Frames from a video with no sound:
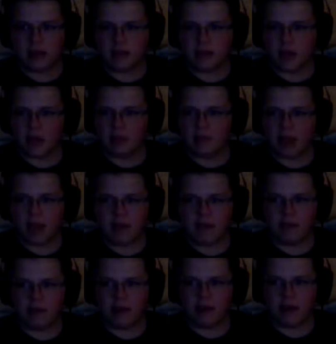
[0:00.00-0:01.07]
I'm not
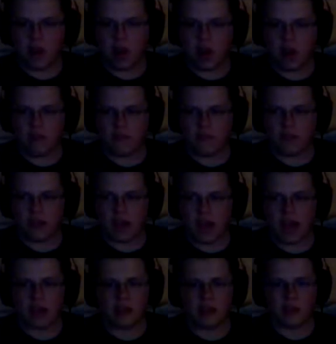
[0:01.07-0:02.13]
very often
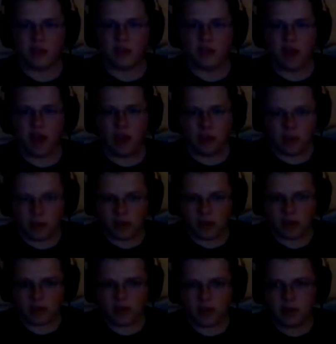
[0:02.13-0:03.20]
on the ground,
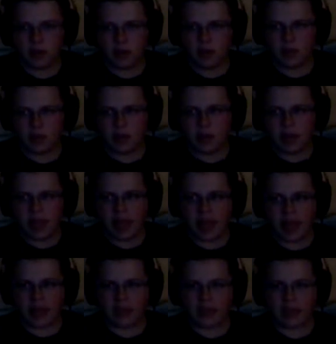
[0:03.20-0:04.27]

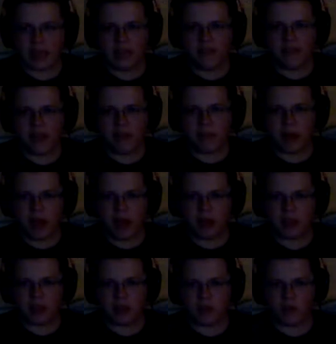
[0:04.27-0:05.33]
and if I'm on
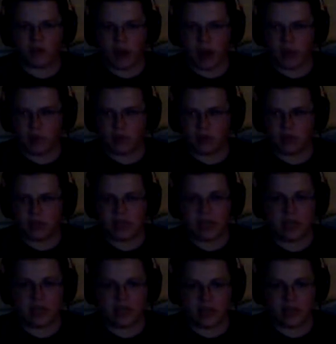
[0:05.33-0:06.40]
the ground
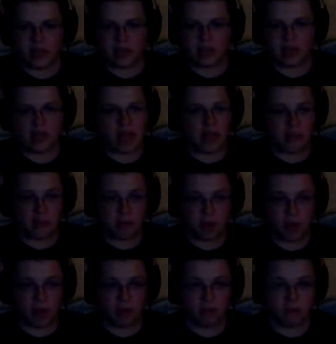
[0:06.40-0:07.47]
healing, then I have a
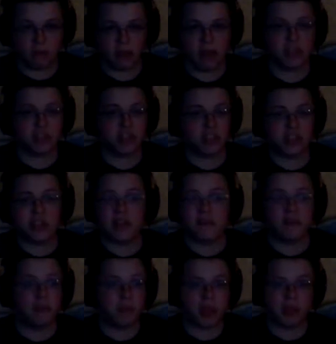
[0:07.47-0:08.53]
problem. I should never
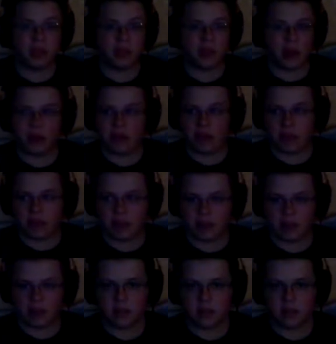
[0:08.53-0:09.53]
be on the ground healing.